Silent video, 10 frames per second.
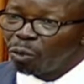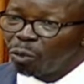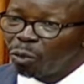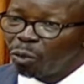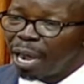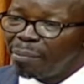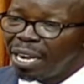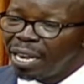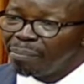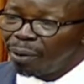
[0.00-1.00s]
he seemed
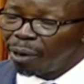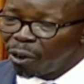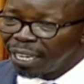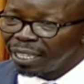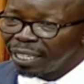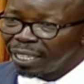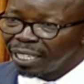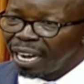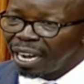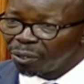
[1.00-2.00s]
to have been
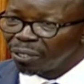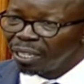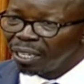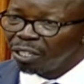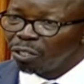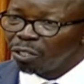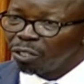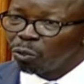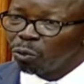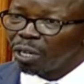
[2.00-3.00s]
imploring this
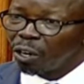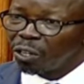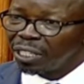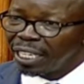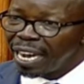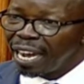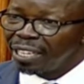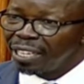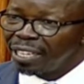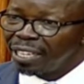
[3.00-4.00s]
House to
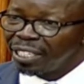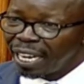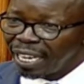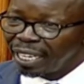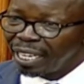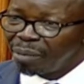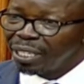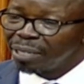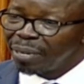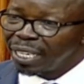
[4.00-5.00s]
consider
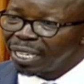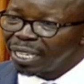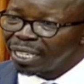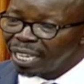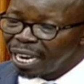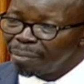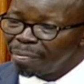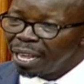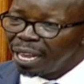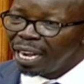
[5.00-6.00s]
adjourning. Mr. Speaker,
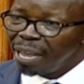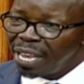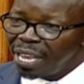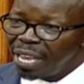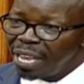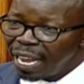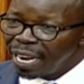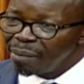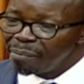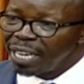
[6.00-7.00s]
sir, let
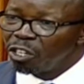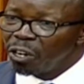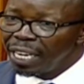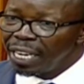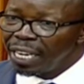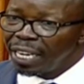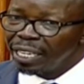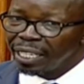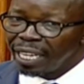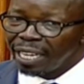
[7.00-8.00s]
me end by
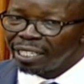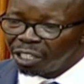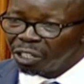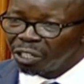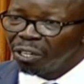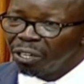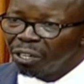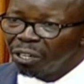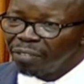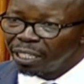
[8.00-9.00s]
drawing the
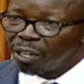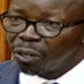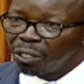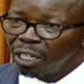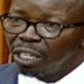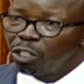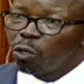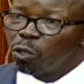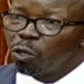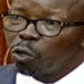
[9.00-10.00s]
attention of this
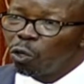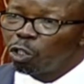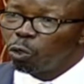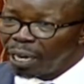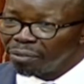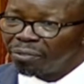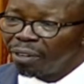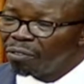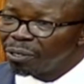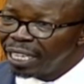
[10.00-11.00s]
court to Rule
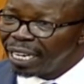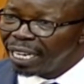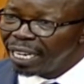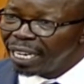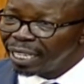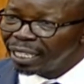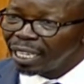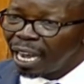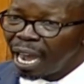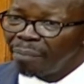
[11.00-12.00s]
12 of the
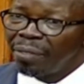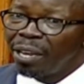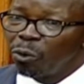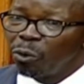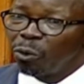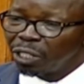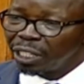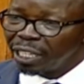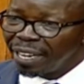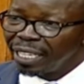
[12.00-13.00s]
proceedings, the
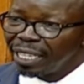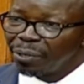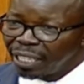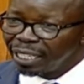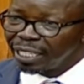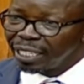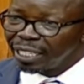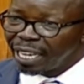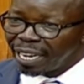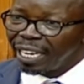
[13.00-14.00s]
rules governing the
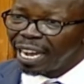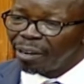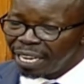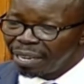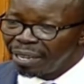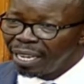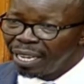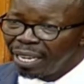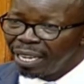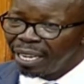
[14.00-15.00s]
proceedings currently
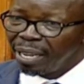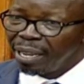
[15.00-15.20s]
underway.